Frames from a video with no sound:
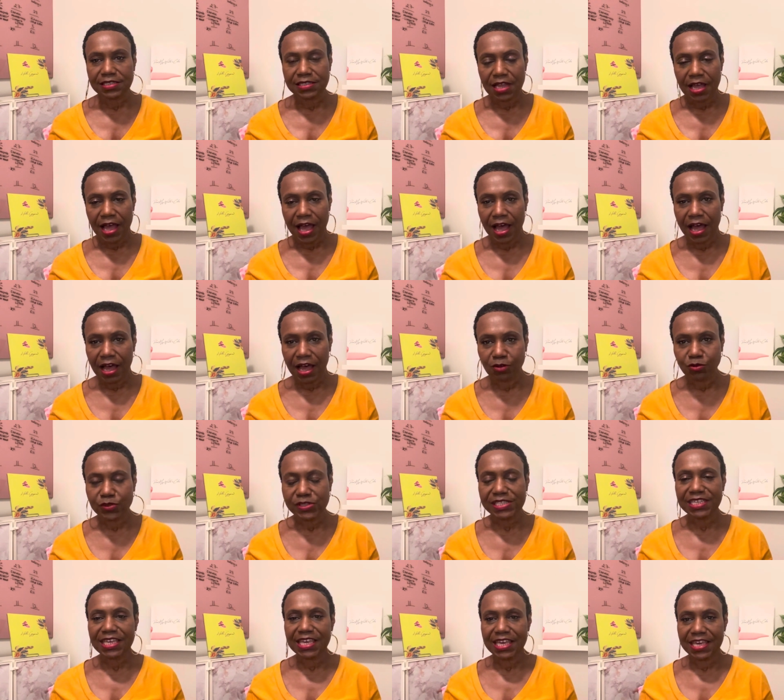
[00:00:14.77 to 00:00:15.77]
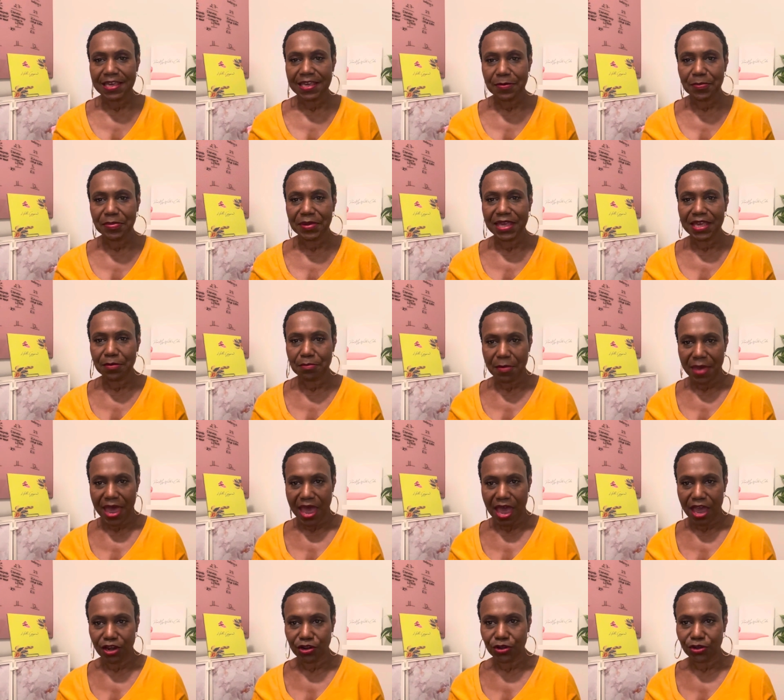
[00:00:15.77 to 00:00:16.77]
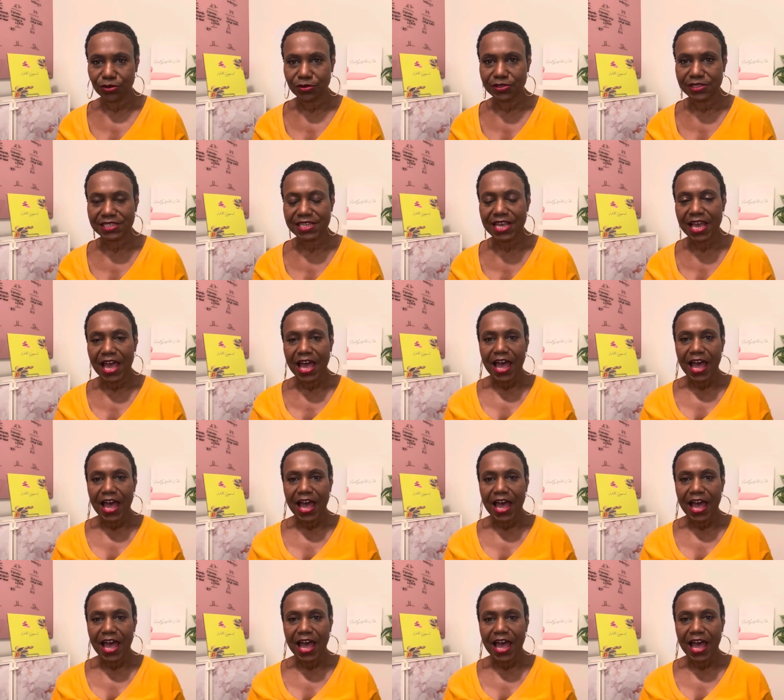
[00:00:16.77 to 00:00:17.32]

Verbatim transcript: housekeeping matters.